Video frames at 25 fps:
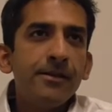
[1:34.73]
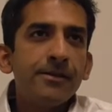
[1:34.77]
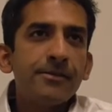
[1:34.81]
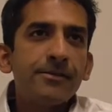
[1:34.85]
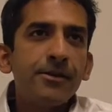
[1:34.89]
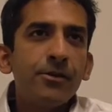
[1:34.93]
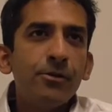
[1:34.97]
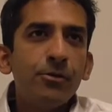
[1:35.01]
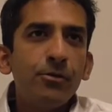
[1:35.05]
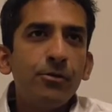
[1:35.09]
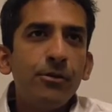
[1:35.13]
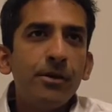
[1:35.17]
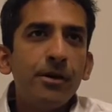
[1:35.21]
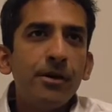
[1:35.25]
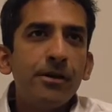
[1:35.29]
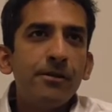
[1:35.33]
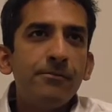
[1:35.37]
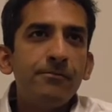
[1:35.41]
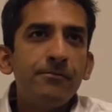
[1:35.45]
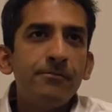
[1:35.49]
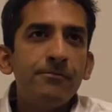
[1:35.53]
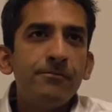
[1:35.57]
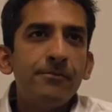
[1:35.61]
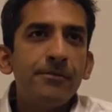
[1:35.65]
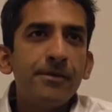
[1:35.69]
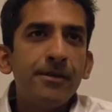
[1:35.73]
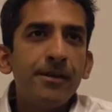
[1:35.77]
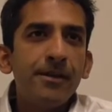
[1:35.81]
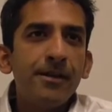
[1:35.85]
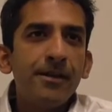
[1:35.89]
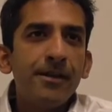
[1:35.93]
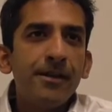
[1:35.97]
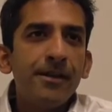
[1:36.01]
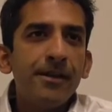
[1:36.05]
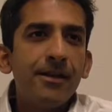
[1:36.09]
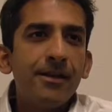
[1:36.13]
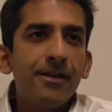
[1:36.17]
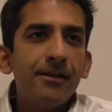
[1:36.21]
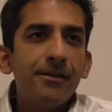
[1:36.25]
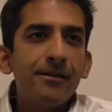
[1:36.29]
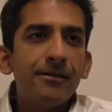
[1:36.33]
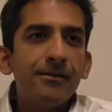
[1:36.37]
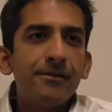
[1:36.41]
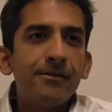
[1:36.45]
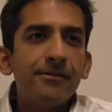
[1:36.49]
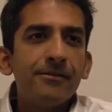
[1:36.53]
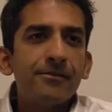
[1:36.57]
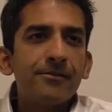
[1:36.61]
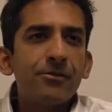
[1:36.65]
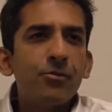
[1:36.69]
So
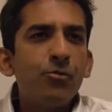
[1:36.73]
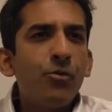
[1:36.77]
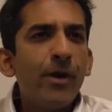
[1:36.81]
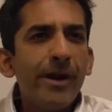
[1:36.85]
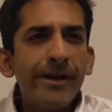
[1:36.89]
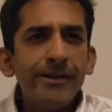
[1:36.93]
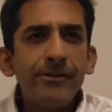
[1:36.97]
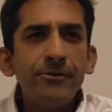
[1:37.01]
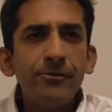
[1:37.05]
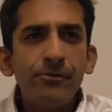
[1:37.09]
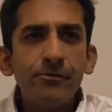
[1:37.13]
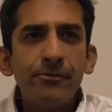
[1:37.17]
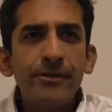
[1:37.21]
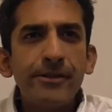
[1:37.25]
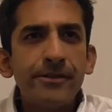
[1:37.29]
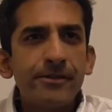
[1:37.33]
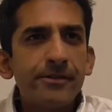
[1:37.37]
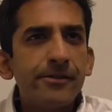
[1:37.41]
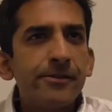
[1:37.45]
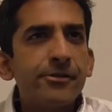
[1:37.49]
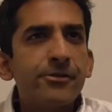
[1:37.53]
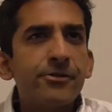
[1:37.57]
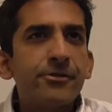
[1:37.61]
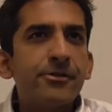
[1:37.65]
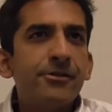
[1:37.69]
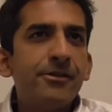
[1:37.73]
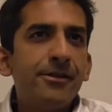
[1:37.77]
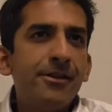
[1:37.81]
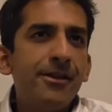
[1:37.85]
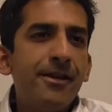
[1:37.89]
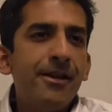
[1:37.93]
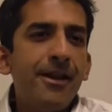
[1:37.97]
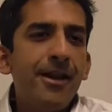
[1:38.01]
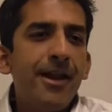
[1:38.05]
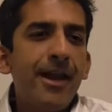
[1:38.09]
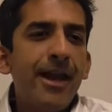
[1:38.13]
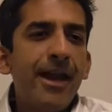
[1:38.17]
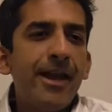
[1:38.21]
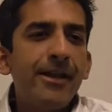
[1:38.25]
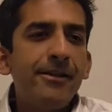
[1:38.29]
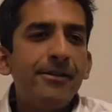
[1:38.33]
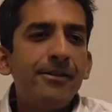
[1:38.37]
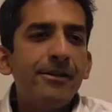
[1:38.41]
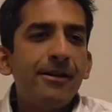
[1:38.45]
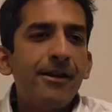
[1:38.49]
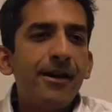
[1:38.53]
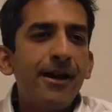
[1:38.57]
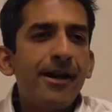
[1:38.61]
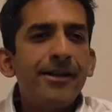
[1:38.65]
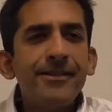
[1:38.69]
why do research?
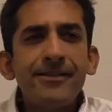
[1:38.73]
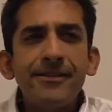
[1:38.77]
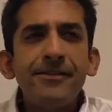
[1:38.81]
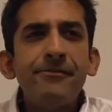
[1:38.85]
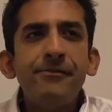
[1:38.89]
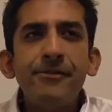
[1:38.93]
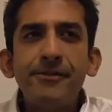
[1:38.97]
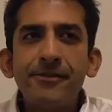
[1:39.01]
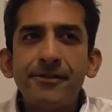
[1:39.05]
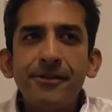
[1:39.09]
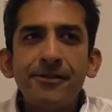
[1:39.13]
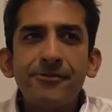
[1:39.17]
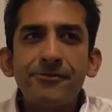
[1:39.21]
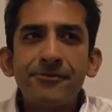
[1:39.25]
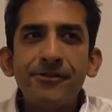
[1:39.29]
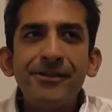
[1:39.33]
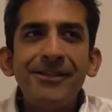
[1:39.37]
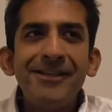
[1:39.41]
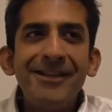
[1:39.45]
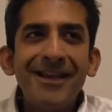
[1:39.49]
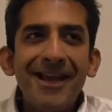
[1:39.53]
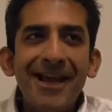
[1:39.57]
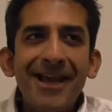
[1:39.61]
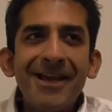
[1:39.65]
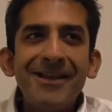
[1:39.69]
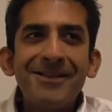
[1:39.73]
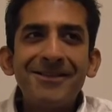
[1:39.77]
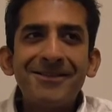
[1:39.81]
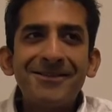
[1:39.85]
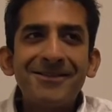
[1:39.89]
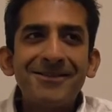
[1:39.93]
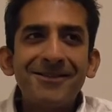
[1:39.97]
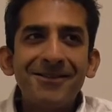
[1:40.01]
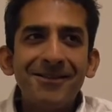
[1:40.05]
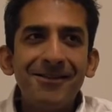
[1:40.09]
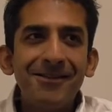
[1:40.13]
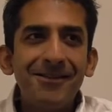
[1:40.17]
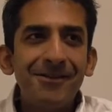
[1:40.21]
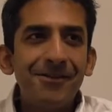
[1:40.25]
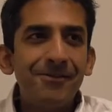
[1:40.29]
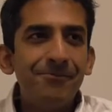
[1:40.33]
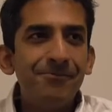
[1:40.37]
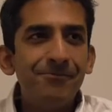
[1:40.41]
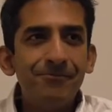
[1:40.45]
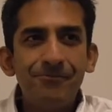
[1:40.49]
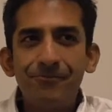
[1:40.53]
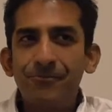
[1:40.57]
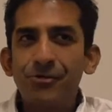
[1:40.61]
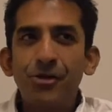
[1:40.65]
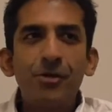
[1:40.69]
And I see research really as
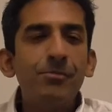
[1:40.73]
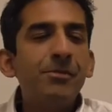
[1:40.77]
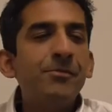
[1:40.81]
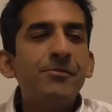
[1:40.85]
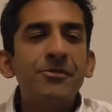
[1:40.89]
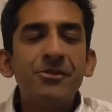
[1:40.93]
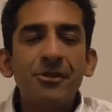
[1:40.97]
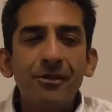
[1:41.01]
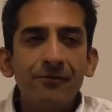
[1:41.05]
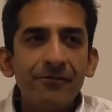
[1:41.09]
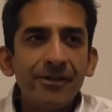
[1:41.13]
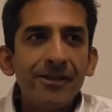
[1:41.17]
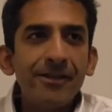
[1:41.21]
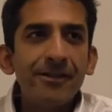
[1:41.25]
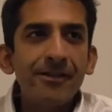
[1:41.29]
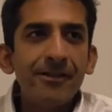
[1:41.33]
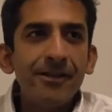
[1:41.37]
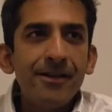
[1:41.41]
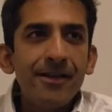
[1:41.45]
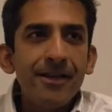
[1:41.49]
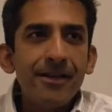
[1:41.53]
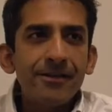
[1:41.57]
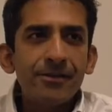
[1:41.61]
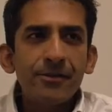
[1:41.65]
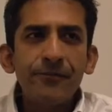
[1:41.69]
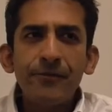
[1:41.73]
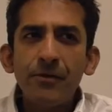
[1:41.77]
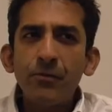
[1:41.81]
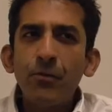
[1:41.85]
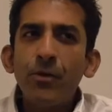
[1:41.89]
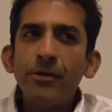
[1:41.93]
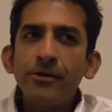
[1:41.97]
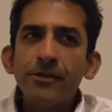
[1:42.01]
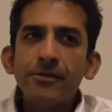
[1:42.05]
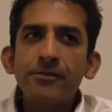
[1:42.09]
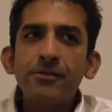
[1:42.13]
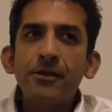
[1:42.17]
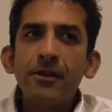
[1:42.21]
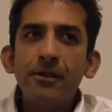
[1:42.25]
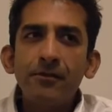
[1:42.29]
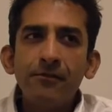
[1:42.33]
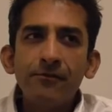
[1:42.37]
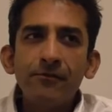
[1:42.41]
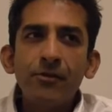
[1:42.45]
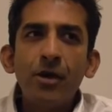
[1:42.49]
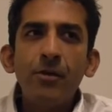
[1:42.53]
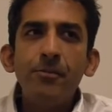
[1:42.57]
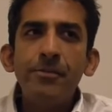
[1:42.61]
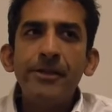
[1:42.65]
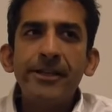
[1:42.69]
problem solving. So if you want to
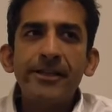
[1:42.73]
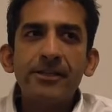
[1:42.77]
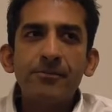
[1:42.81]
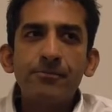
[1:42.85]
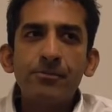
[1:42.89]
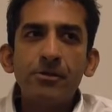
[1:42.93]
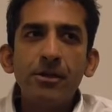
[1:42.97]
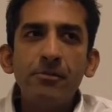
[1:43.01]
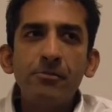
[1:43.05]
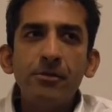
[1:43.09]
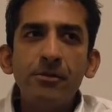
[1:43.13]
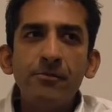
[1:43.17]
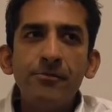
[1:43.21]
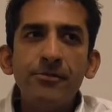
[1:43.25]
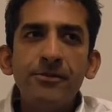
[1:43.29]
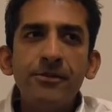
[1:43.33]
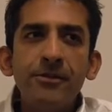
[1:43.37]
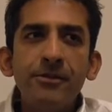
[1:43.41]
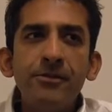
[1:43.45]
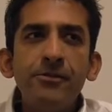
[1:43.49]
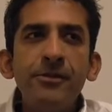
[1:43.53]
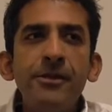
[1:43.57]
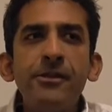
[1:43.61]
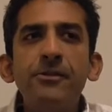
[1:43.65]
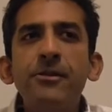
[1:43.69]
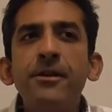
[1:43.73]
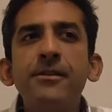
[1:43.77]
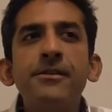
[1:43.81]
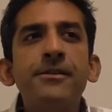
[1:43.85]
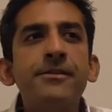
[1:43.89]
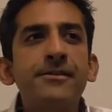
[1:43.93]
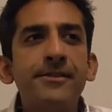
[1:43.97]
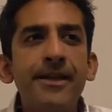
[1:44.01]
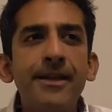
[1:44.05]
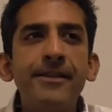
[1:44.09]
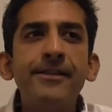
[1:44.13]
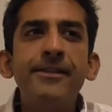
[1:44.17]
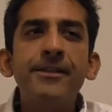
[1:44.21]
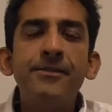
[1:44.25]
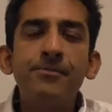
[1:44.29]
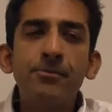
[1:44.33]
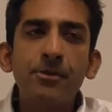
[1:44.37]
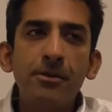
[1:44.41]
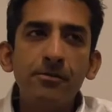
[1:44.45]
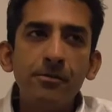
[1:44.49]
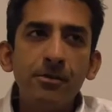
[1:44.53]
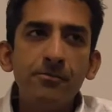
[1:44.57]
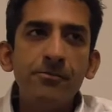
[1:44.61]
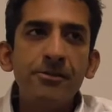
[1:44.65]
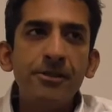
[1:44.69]
solve complex problems, you need to understand these
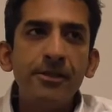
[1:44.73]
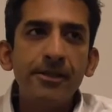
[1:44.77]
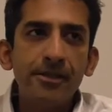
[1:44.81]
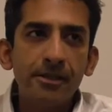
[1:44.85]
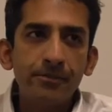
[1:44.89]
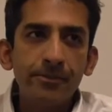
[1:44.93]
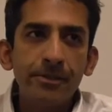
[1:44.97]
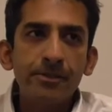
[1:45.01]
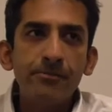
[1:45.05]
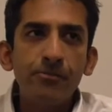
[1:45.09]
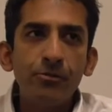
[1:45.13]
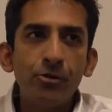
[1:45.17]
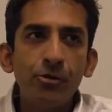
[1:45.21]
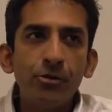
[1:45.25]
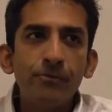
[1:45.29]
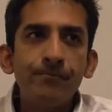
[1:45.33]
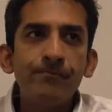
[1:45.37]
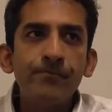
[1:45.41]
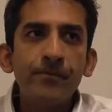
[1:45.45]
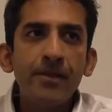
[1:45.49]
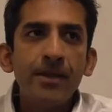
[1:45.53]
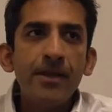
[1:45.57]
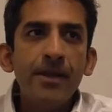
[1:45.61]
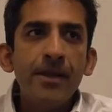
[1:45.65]
problems a little bit more.